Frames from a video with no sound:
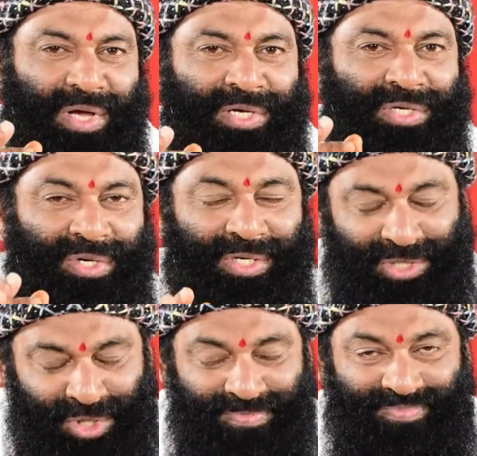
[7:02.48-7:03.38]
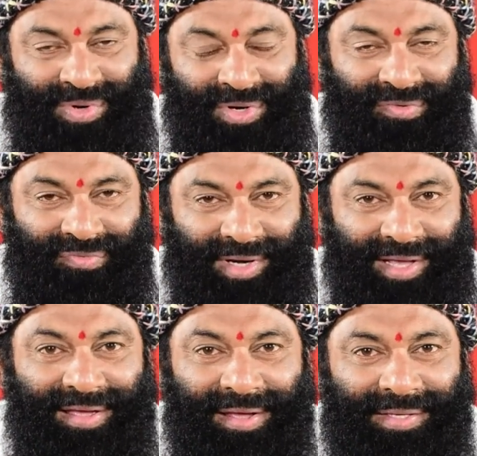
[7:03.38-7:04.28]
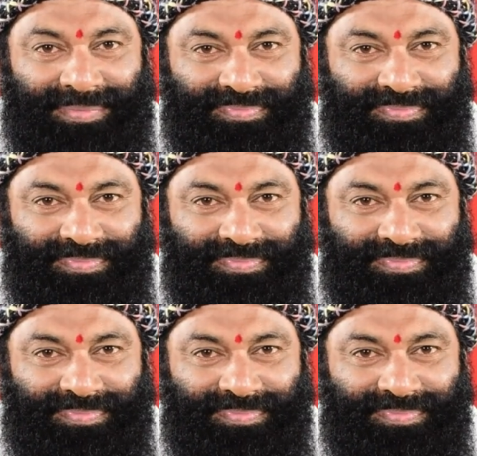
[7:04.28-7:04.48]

manicured so beautifully.